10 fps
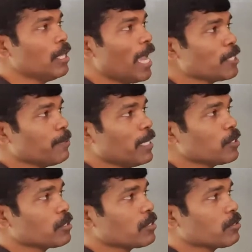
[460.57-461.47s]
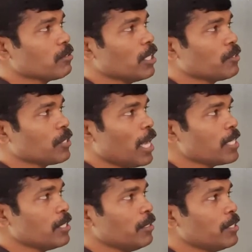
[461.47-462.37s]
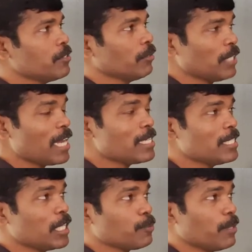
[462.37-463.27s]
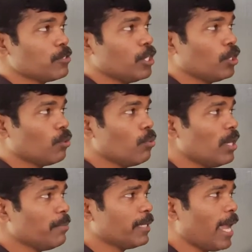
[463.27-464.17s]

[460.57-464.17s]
As far as the charge is expressed in coulomb,